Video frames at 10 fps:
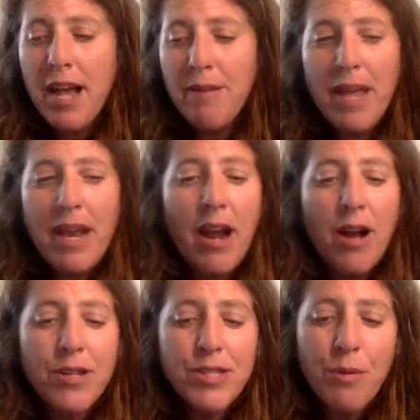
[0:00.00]
And
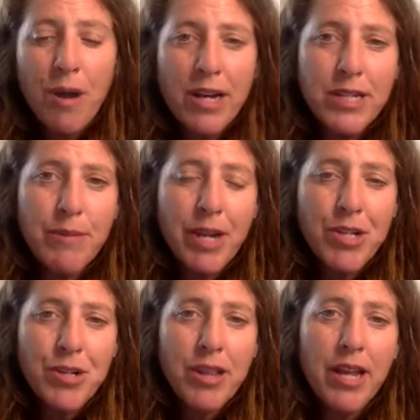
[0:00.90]
I also wanted to
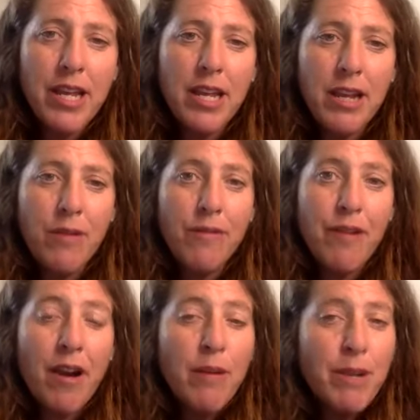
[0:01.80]
make sure that he
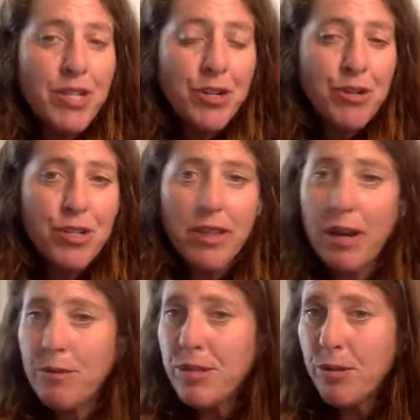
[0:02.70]
very much understood
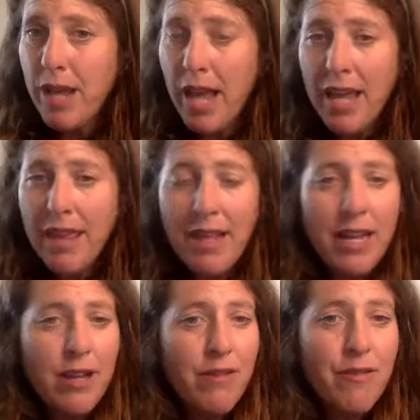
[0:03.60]
that it was okay,
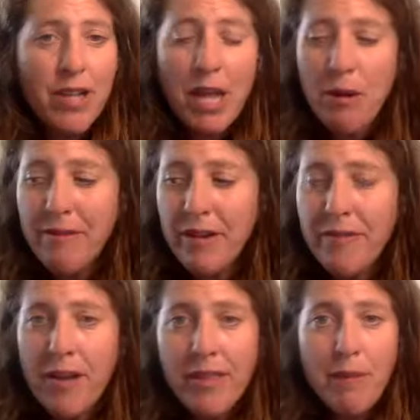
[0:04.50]
that he could feel however
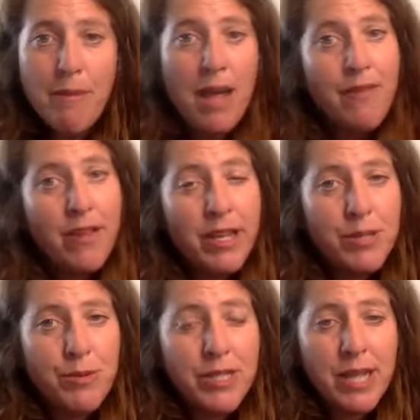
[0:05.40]
he felt, that my
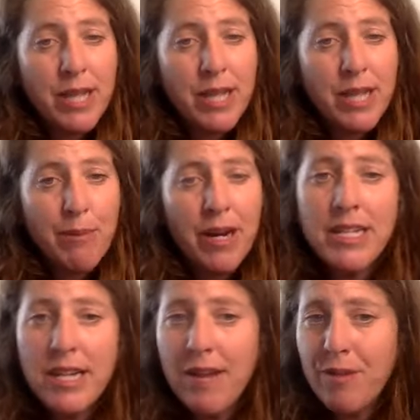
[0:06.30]
feelings were
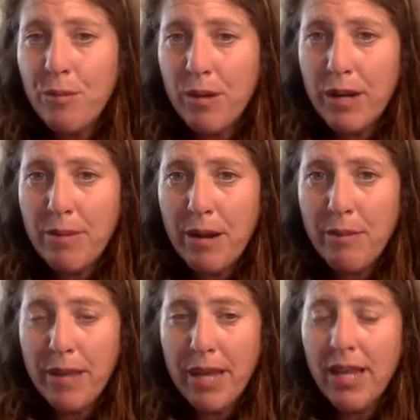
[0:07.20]
separate and he didn't have to worry
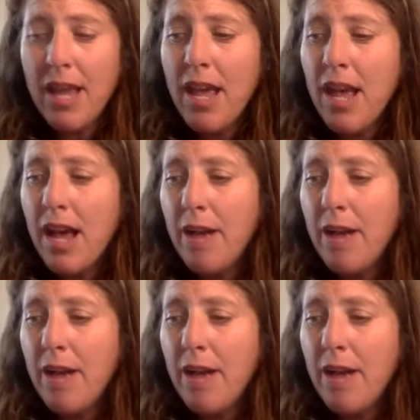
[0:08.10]
about me.